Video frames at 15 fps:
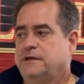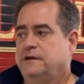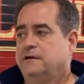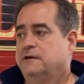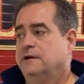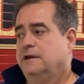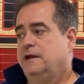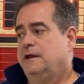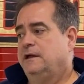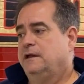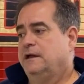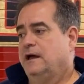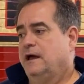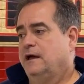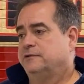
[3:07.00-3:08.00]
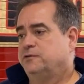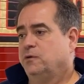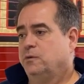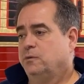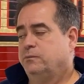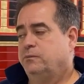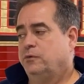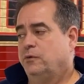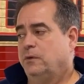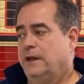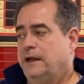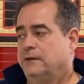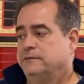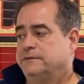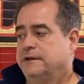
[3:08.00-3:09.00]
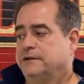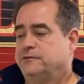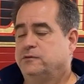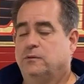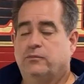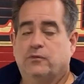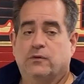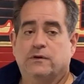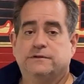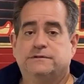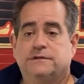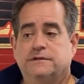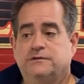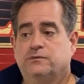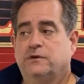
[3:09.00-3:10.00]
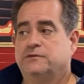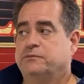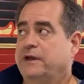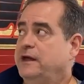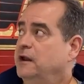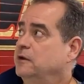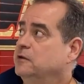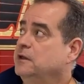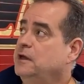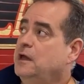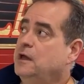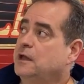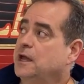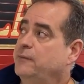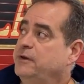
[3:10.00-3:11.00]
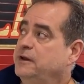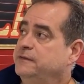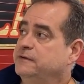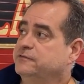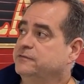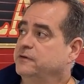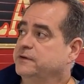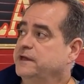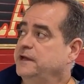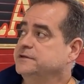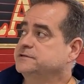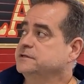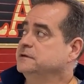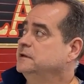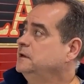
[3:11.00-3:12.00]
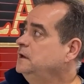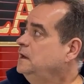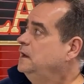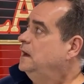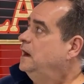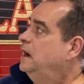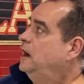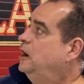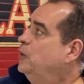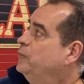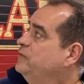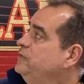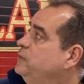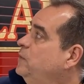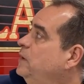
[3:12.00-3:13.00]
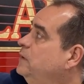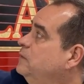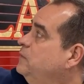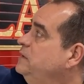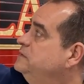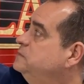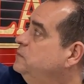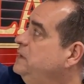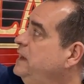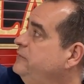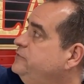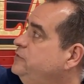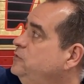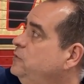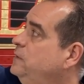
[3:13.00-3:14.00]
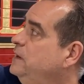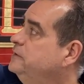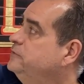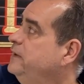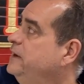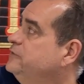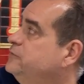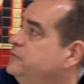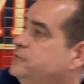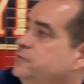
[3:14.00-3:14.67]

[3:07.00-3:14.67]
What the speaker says: gear. Pull-out tool boards is what's planned on coming at this location. If you wonder, we have 2 transfer